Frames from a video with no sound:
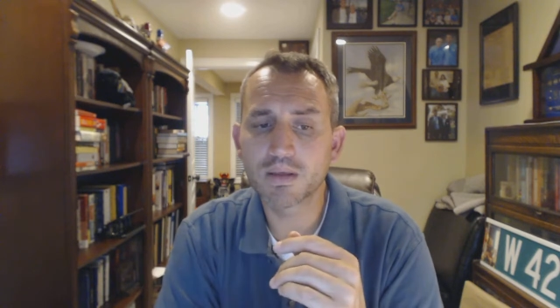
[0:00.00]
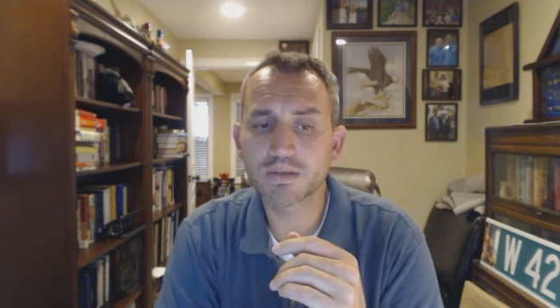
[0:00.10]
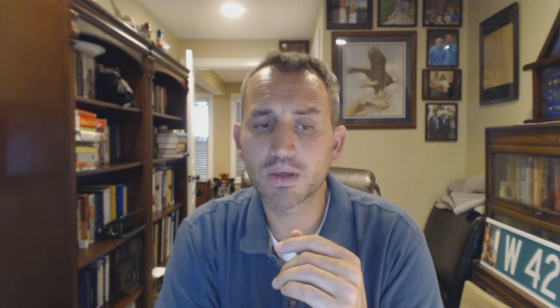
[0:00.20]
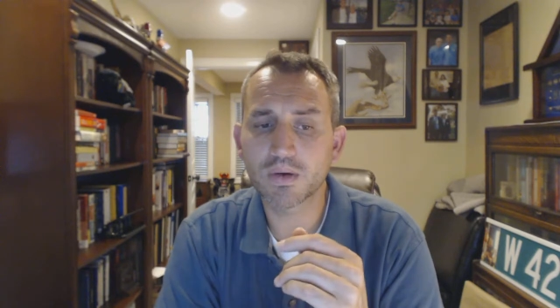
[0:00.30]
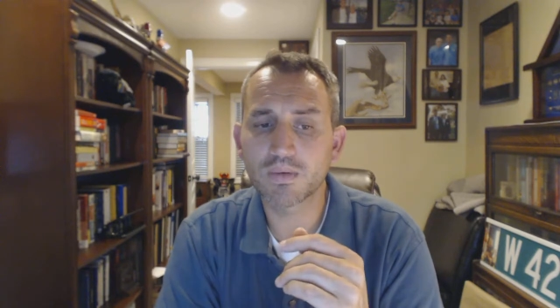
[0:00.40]

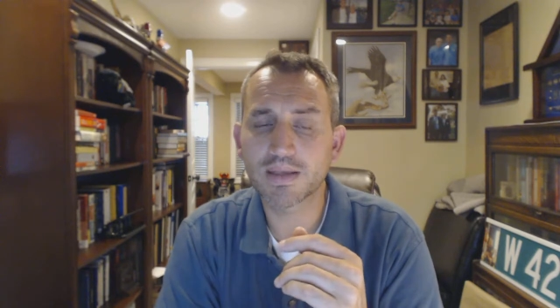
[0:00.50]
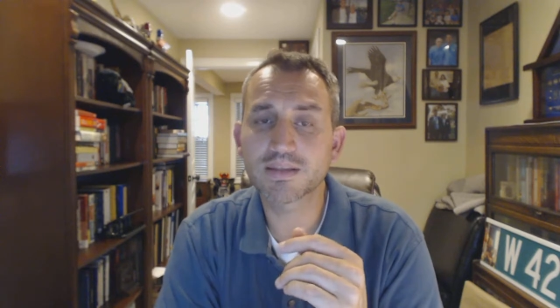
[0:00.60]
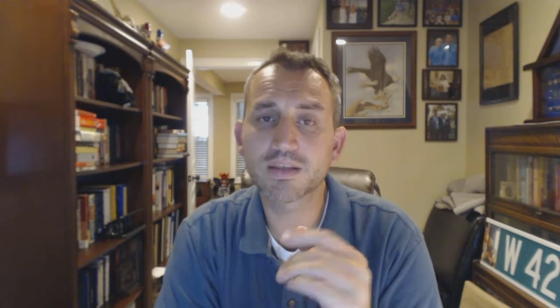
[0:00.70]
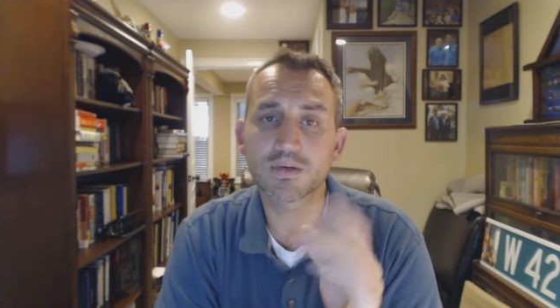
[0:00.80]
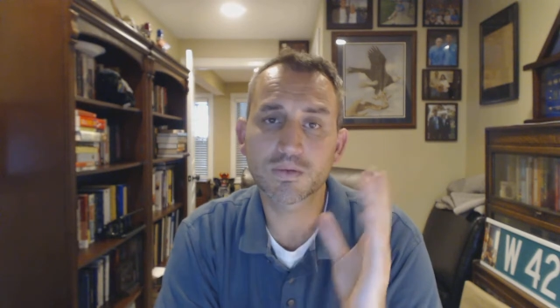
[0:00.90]
So that's
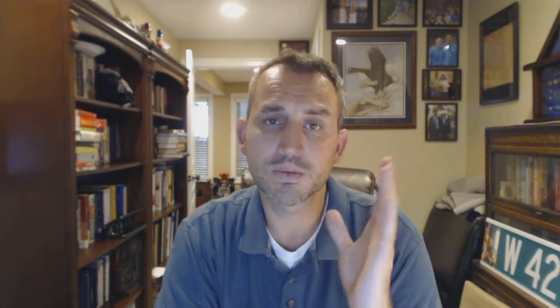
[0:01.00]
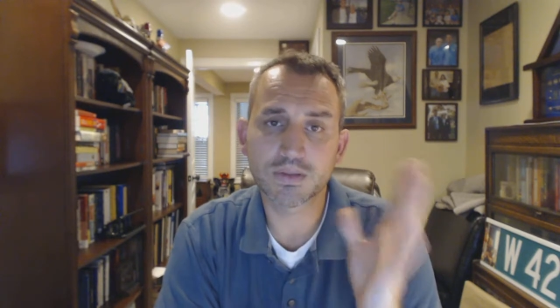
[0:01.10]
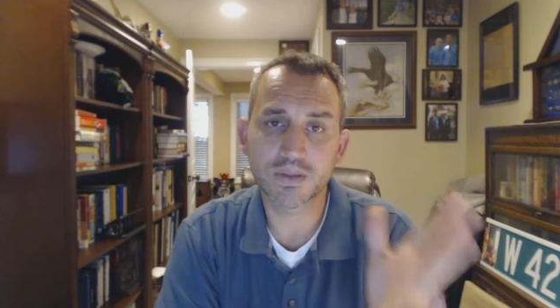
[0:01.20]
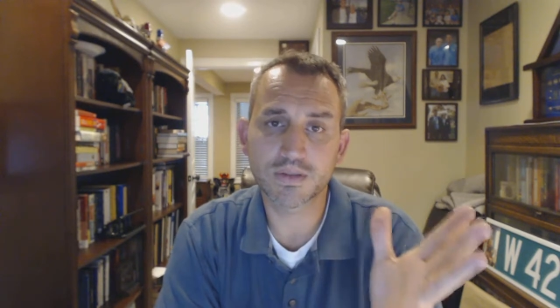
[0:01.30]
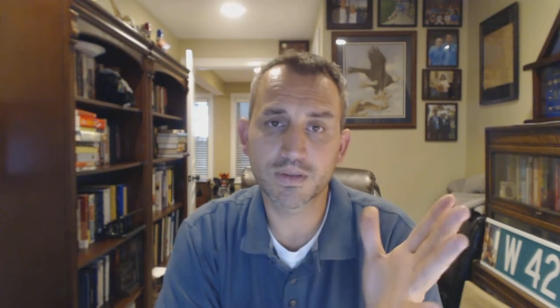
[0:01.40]
the difference
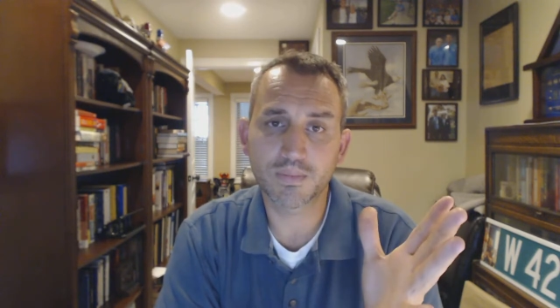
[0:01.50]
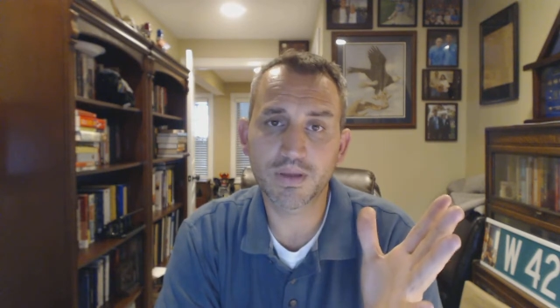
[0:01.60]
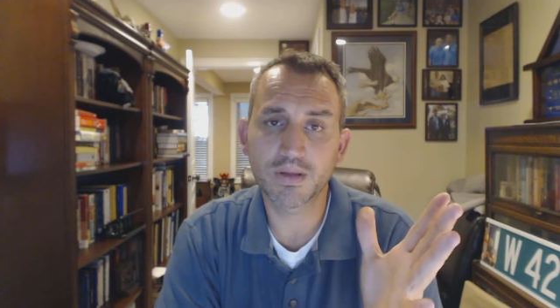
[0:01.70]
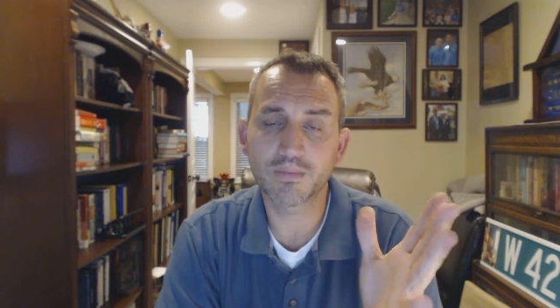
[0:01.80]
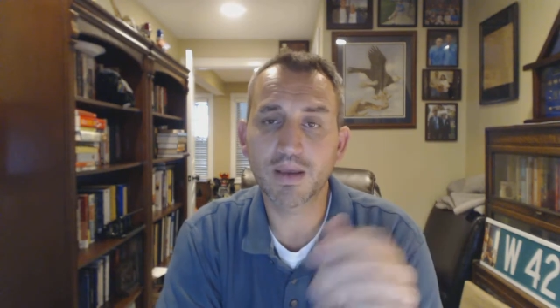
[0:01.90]
between just an
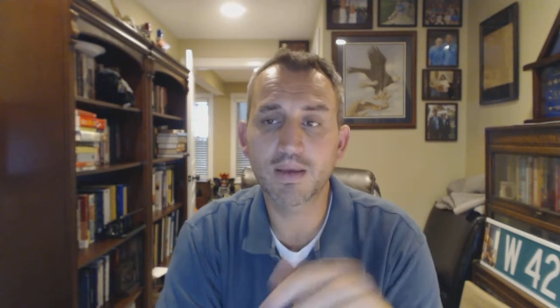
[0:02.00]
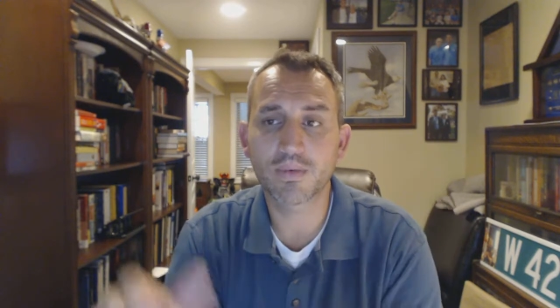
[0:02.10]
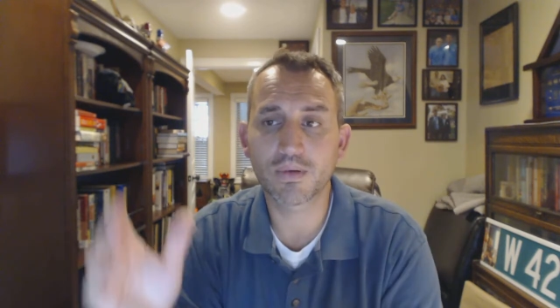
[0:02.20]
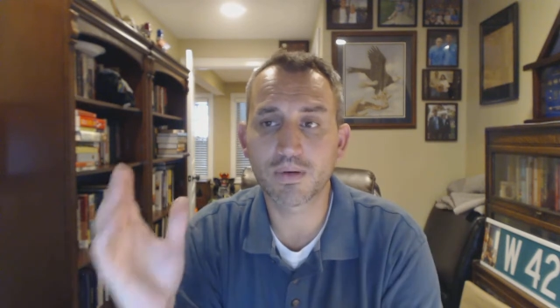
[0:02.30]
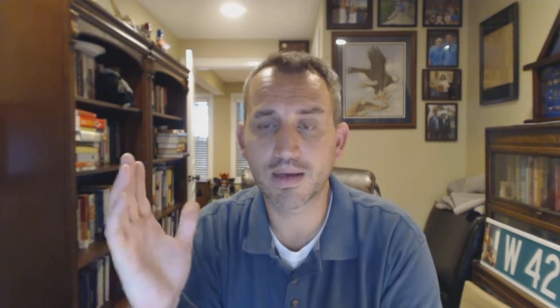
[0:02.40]
opinion
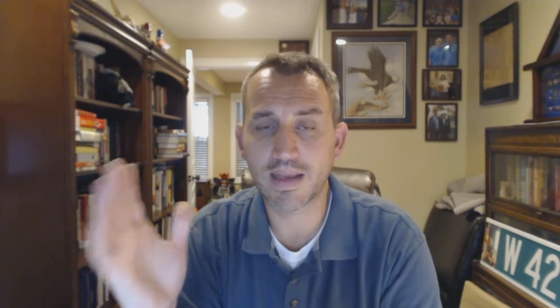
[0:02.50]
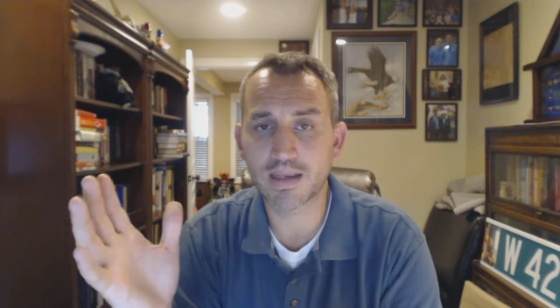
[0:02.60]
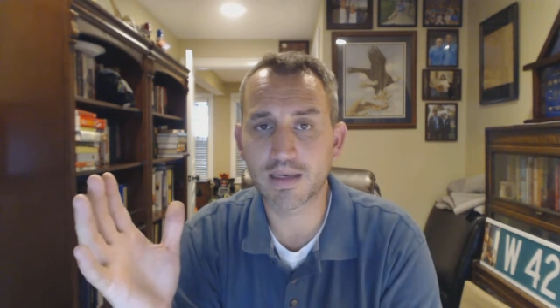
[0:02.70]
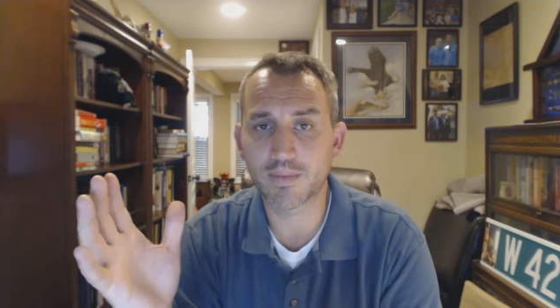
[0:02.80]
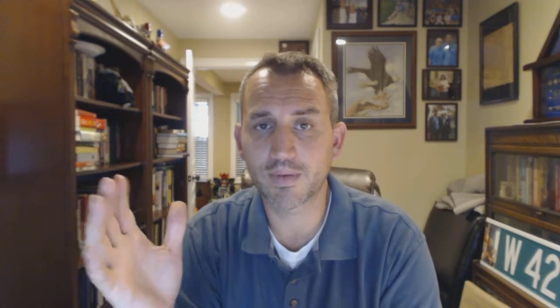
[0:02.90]
paper and
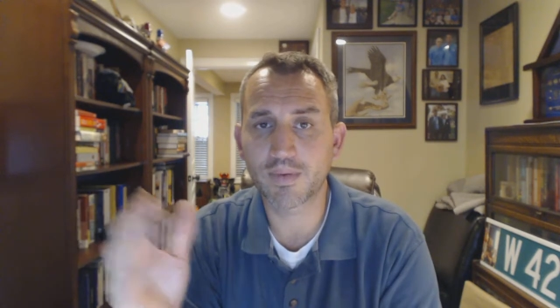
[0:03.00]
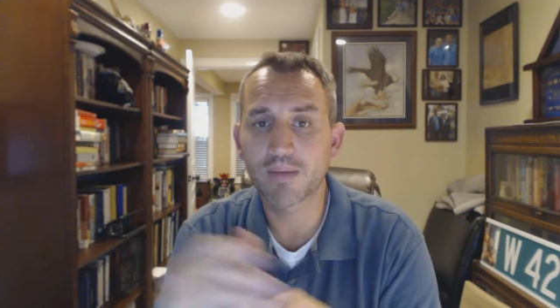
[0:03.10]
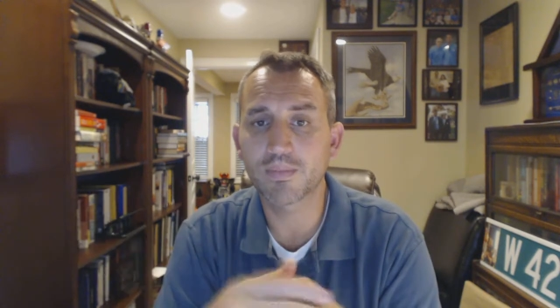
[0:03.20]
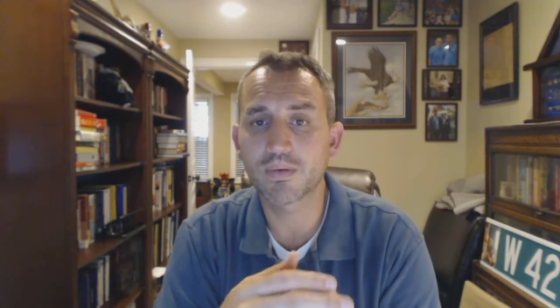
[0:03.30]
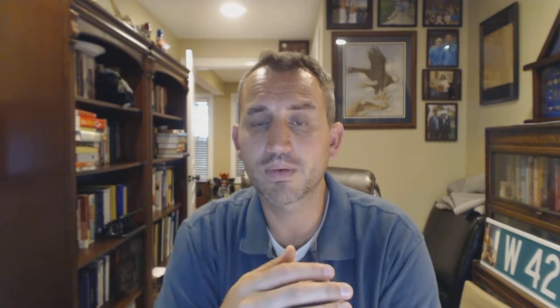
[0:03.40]
academic
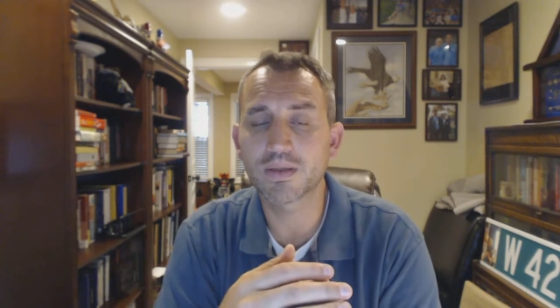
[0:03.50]
paper.